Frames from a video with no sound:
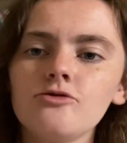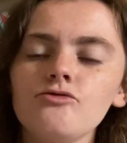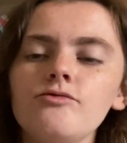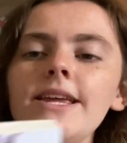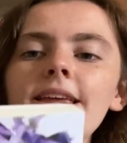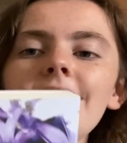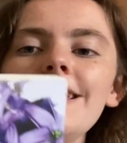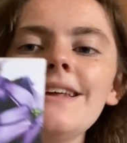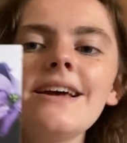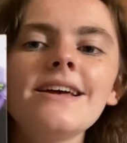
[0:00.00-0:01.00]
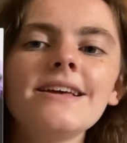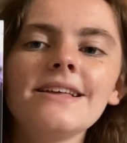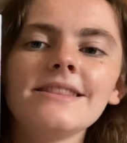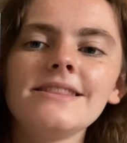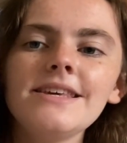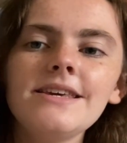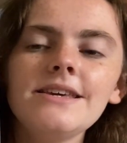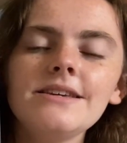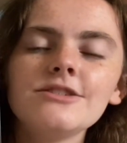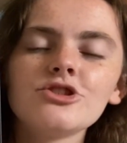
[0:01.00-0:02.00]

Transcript: Read these